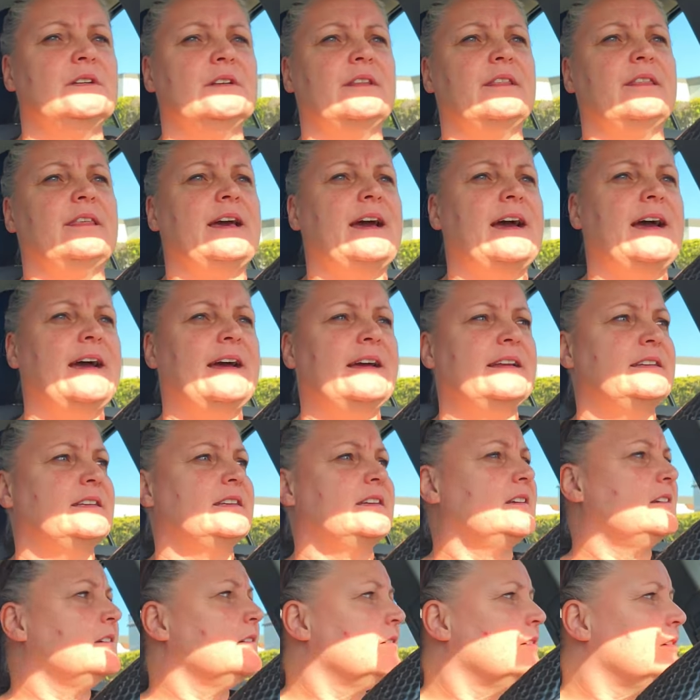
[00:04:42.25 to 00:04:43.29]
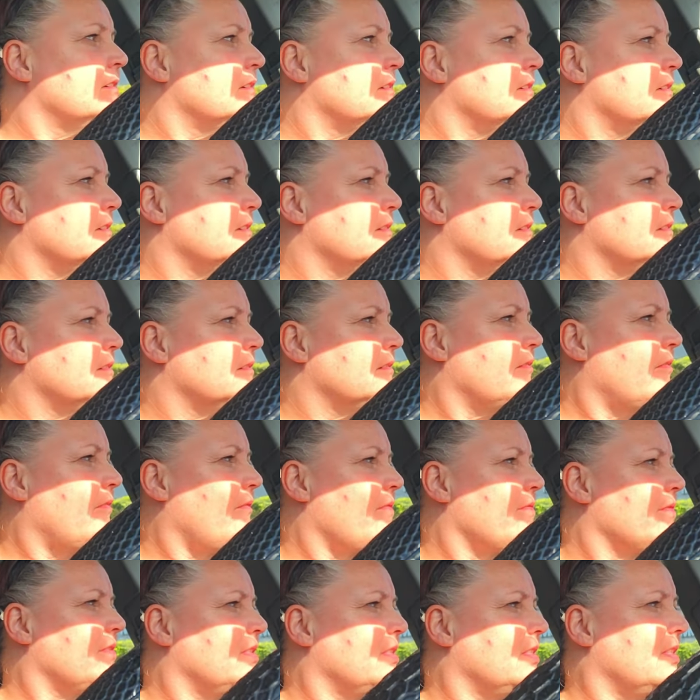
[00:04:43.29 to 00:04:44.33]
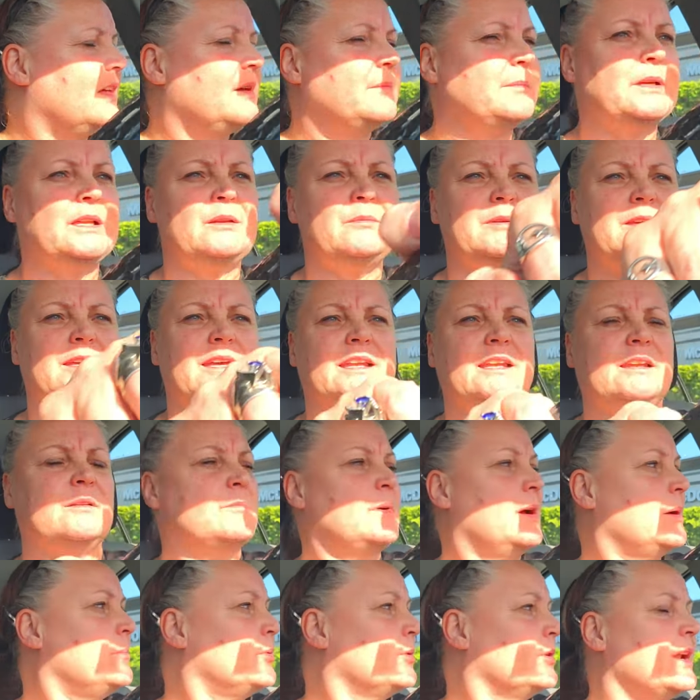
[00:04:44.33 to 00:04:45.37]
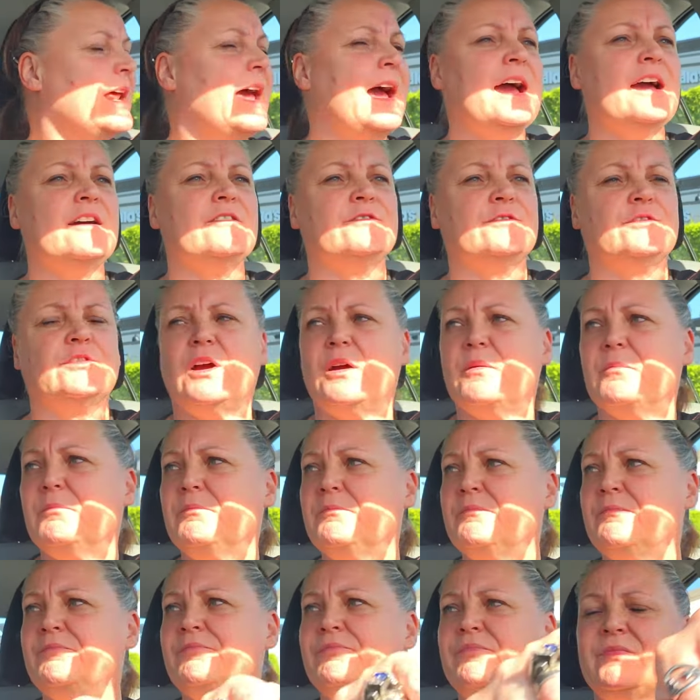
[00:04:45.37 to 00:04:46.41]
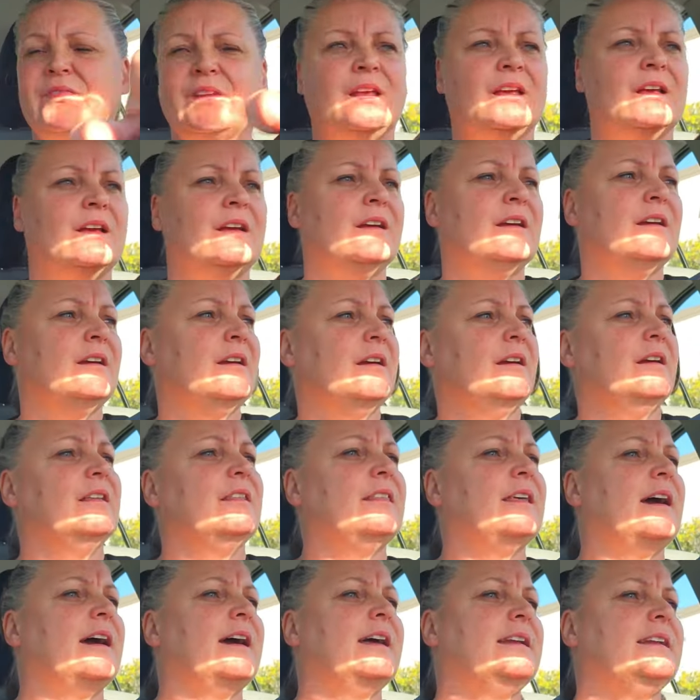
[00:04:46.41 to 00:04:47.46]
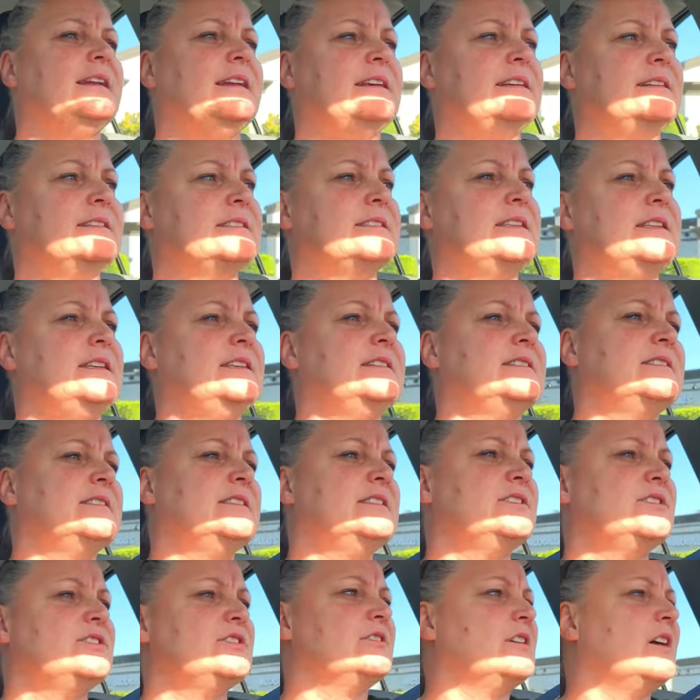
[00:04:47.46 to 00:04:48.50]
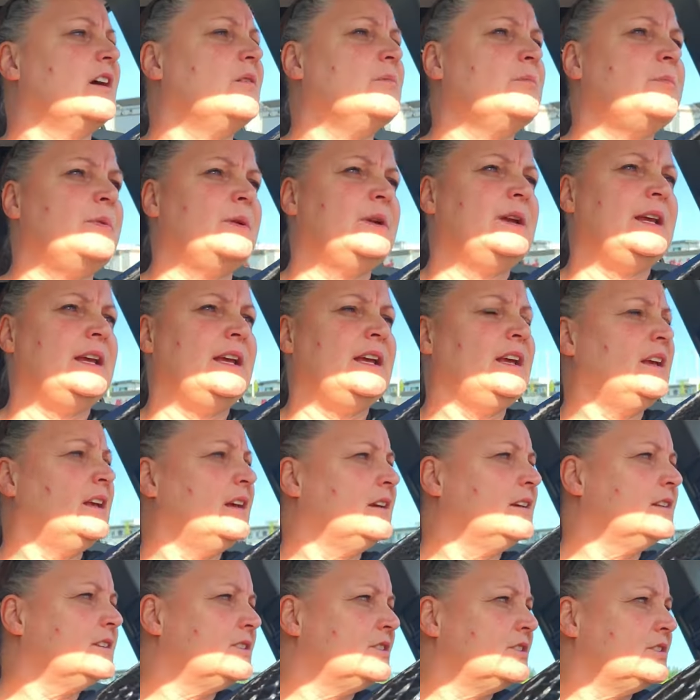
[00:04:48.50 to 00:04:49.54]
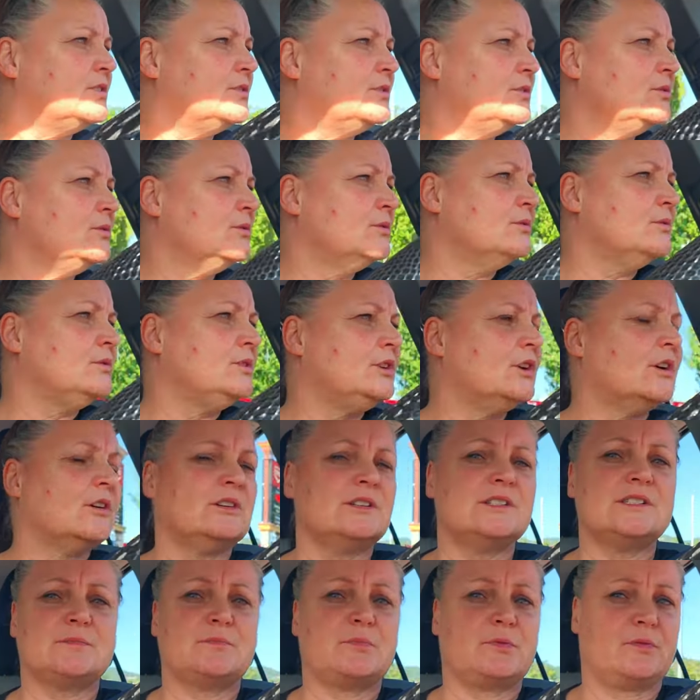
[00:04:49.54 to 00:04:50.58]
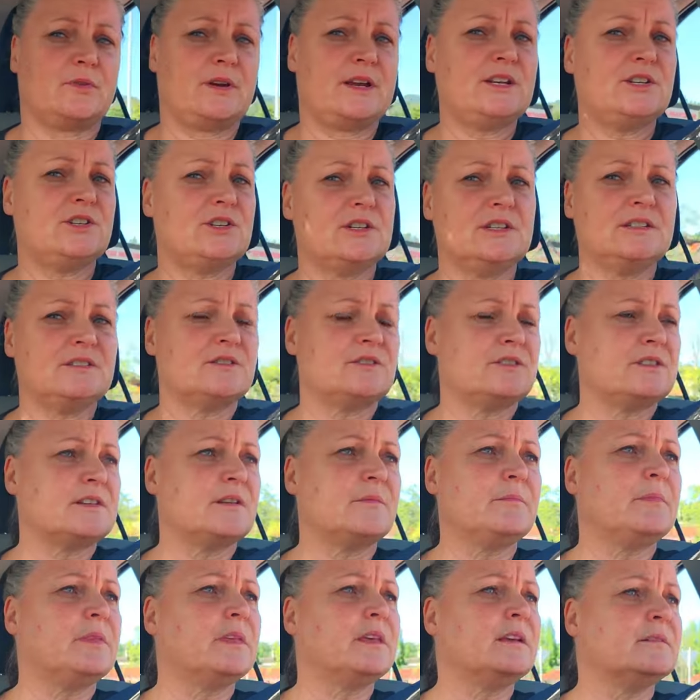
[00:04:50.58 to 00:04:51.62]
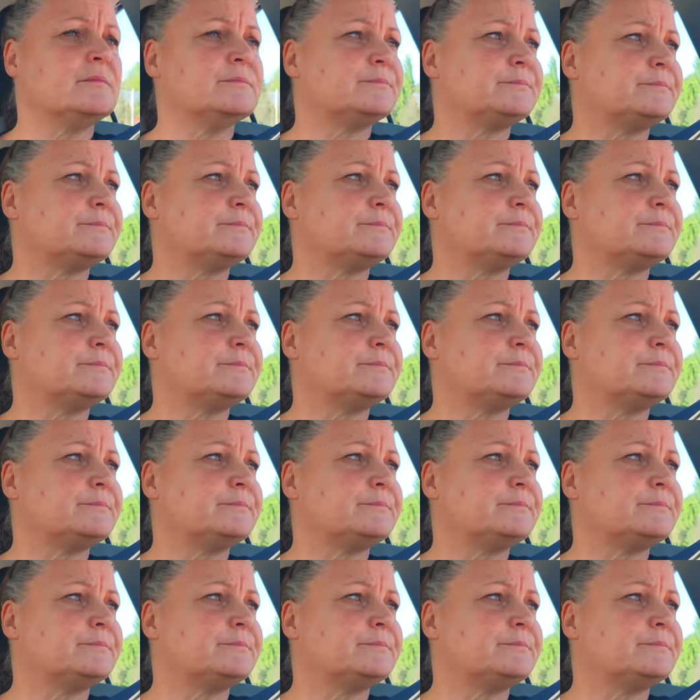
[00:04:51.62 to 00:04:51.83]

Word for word: that I'm going to be getting my Bernat from, that is the sister company to Yarnspirations or something,